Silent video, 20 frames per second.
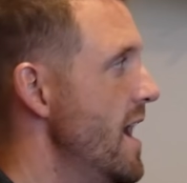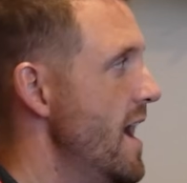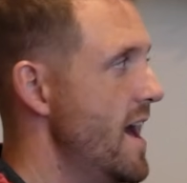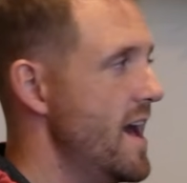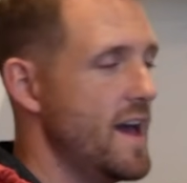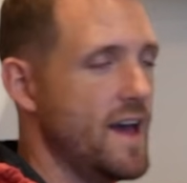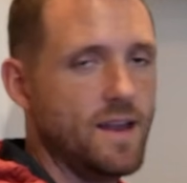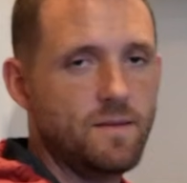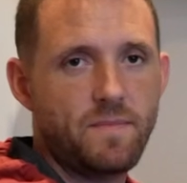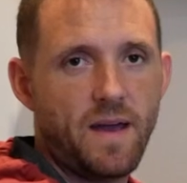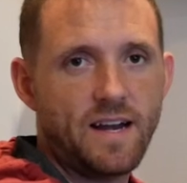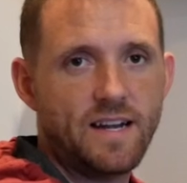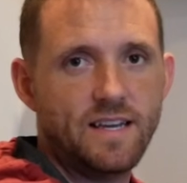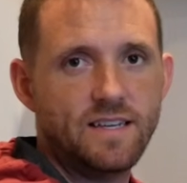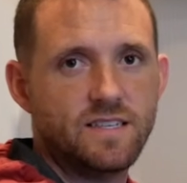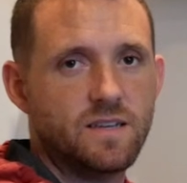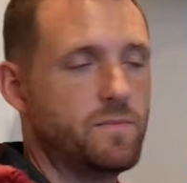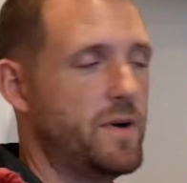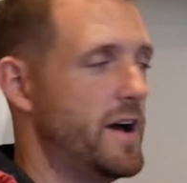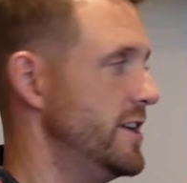and
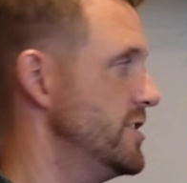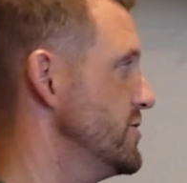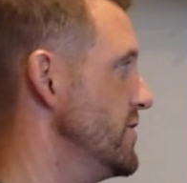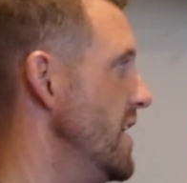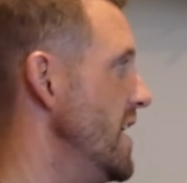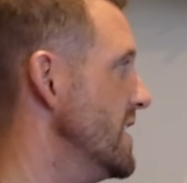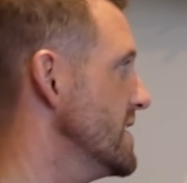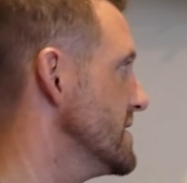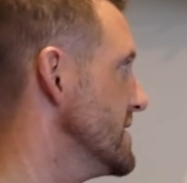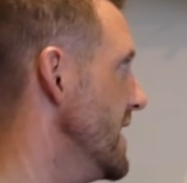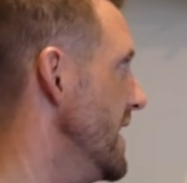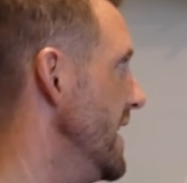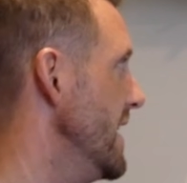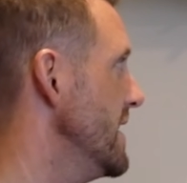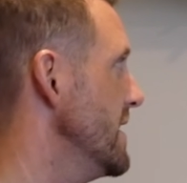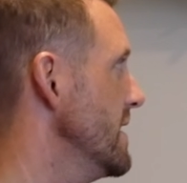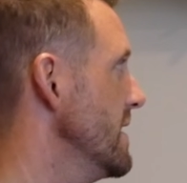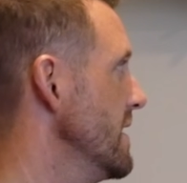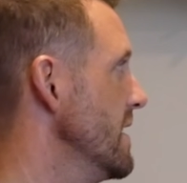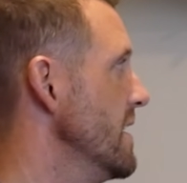magnesium
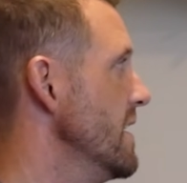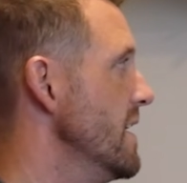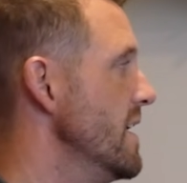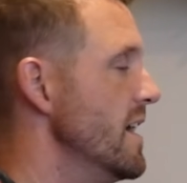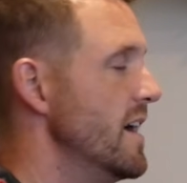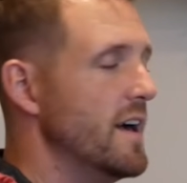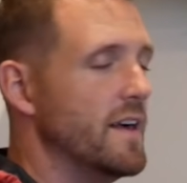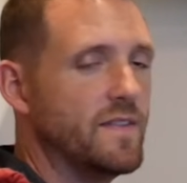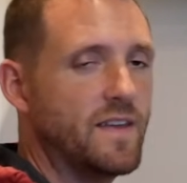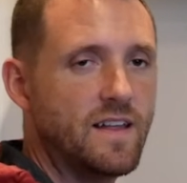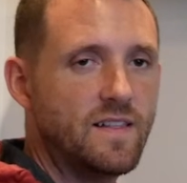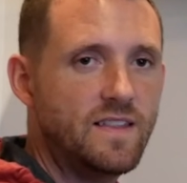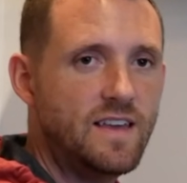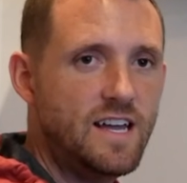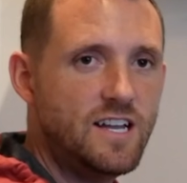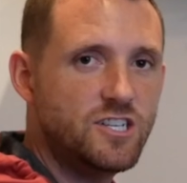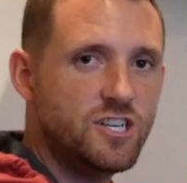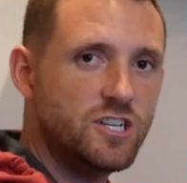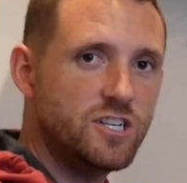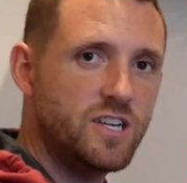hydroxide. They
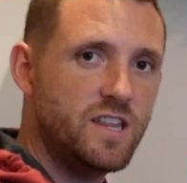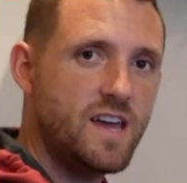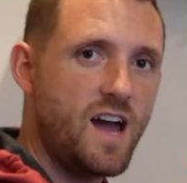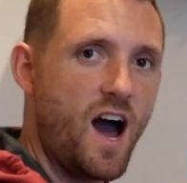leach into the